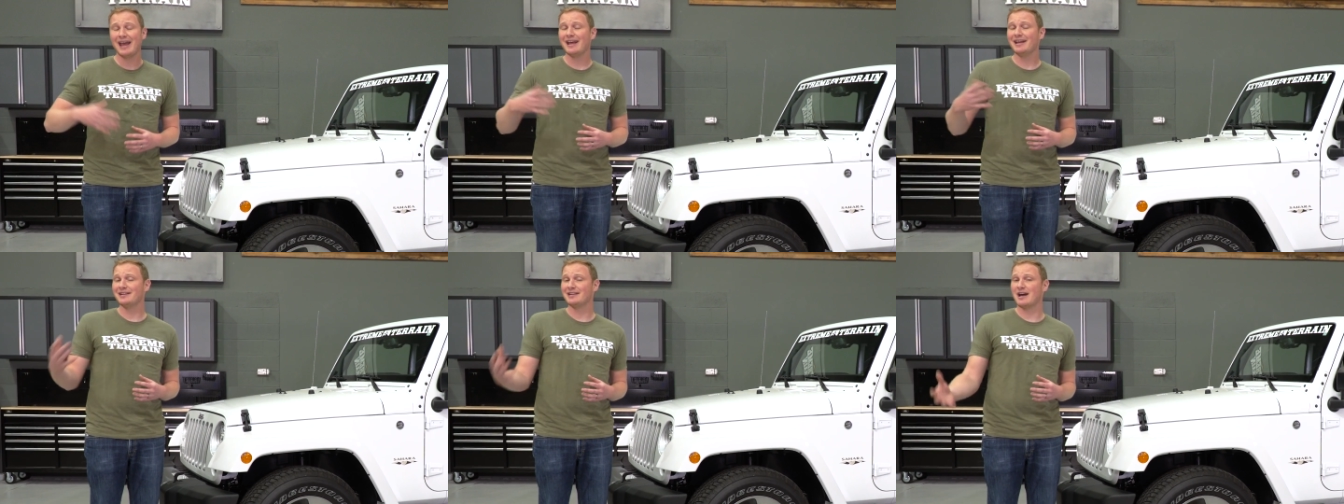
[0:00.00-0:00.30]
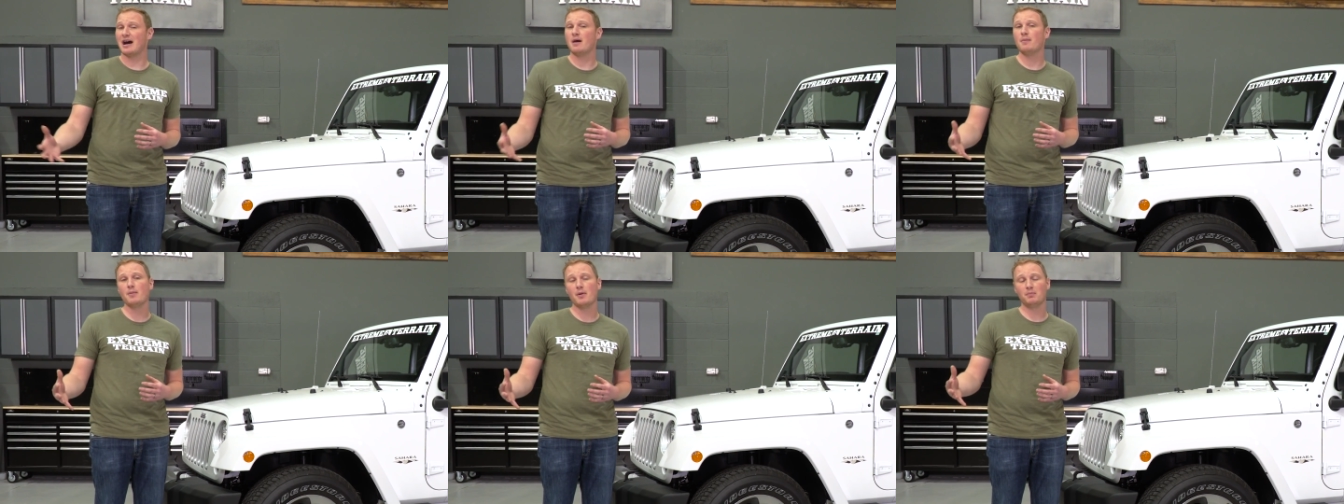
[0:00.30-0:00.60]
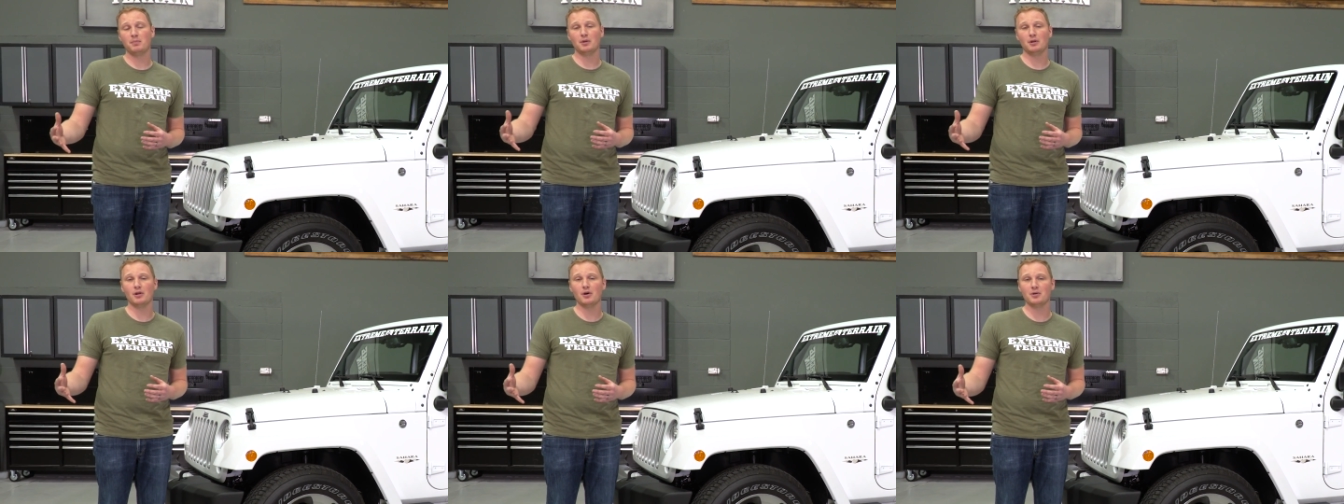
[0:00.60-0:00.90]
and
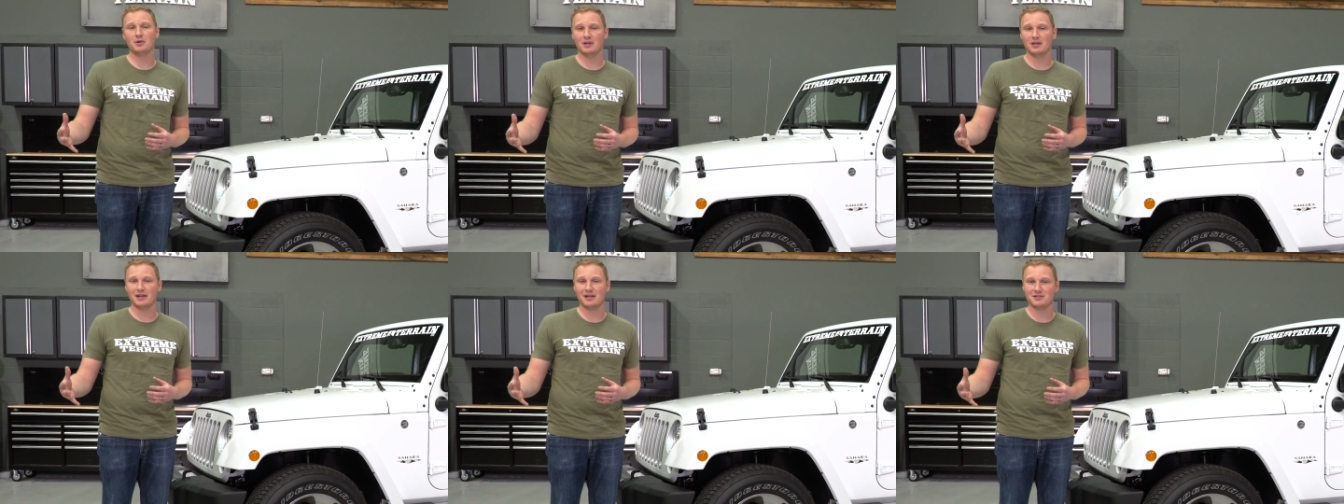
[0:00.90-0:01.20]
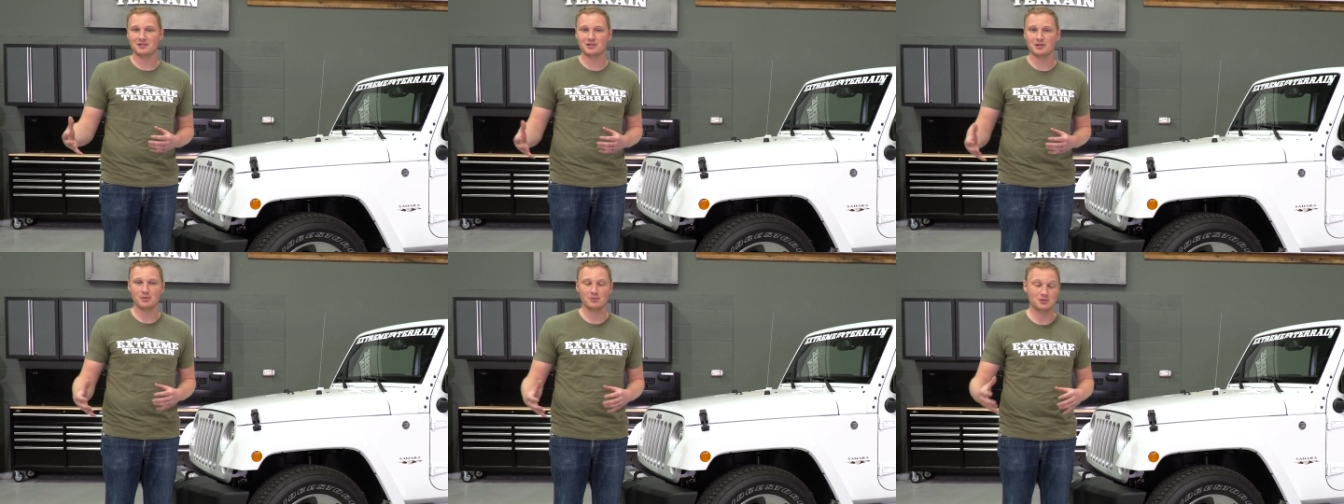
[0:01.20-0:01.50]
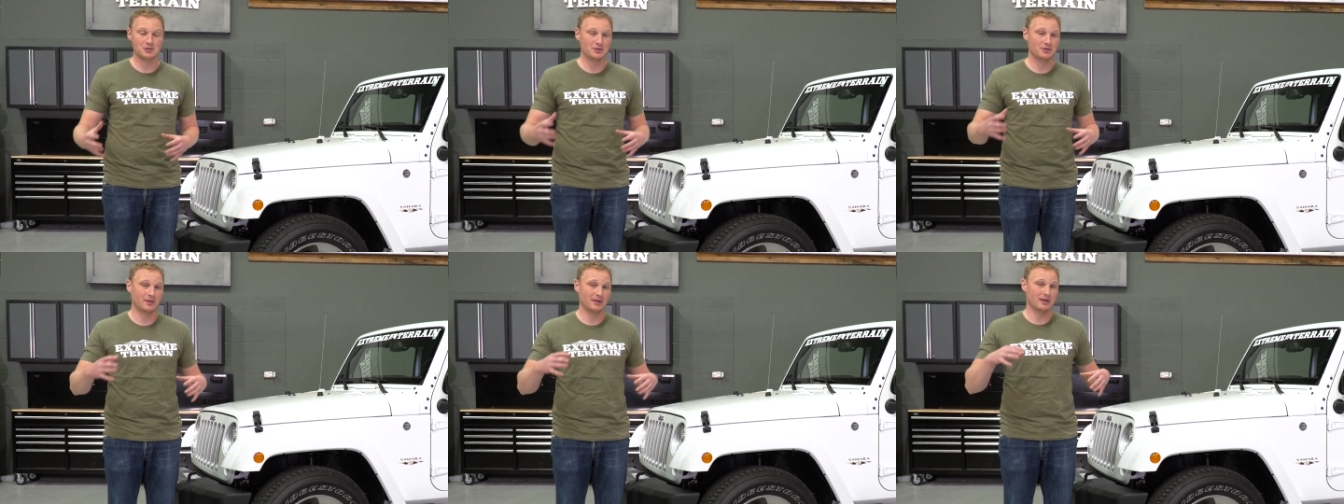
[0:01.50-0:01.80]
comment below to let us know
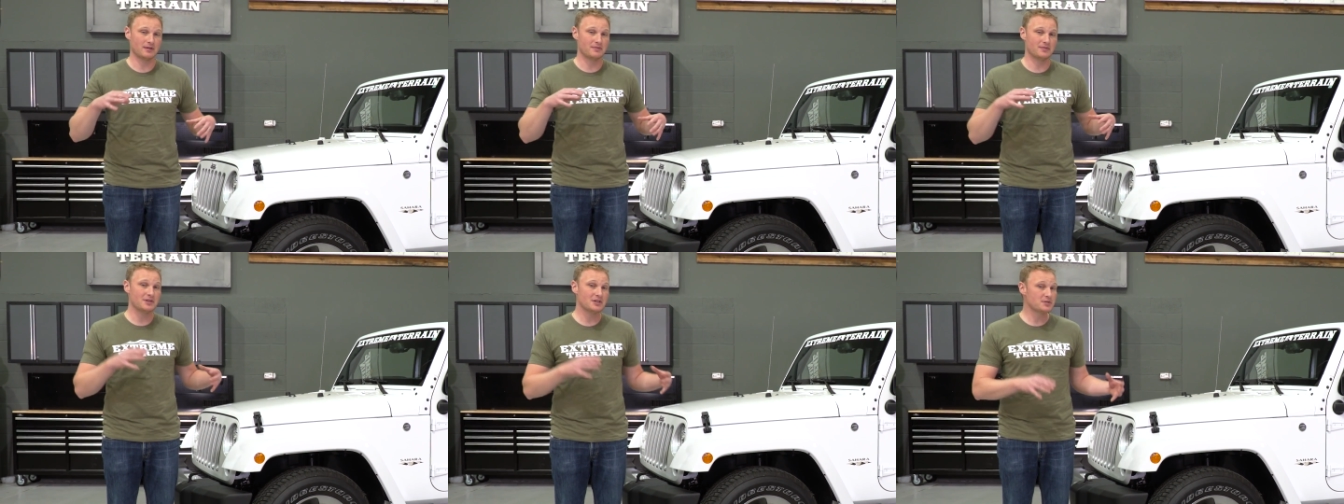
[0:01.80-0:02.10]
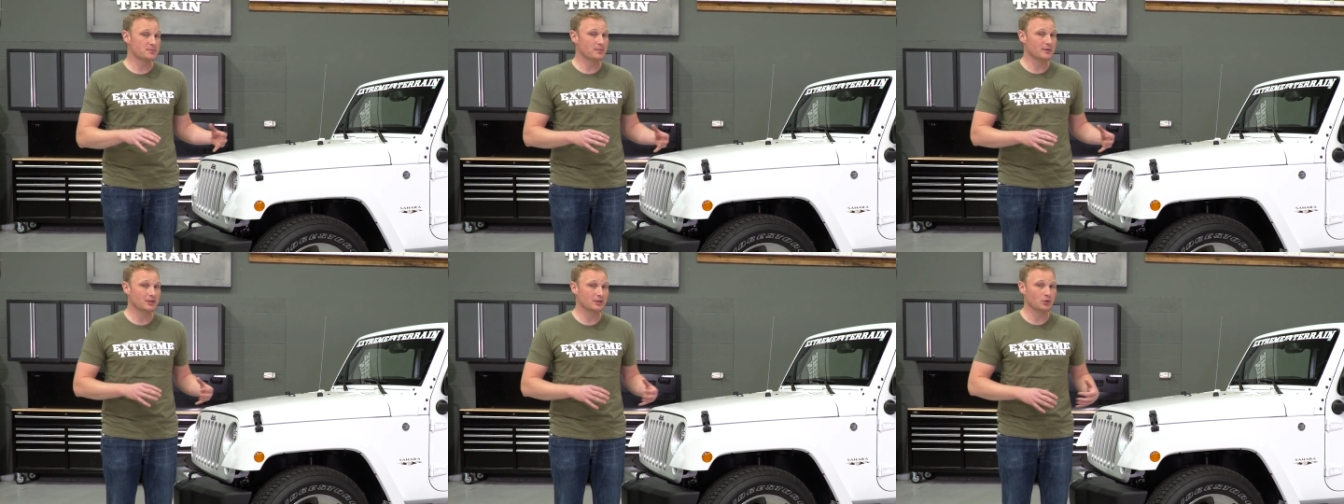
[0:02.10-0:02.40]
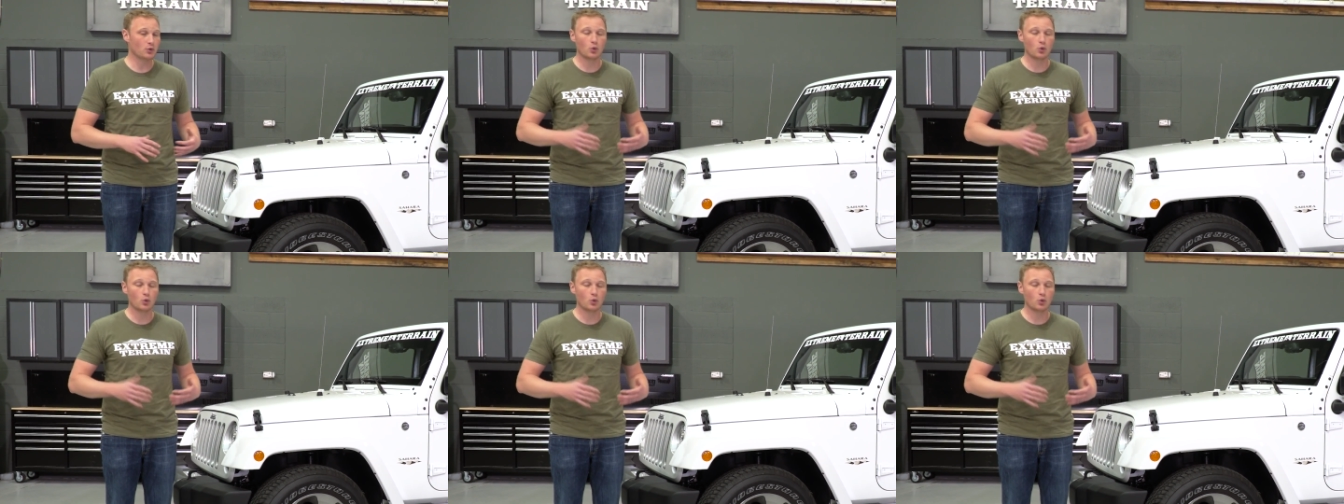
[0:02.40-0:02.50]
what you think of this build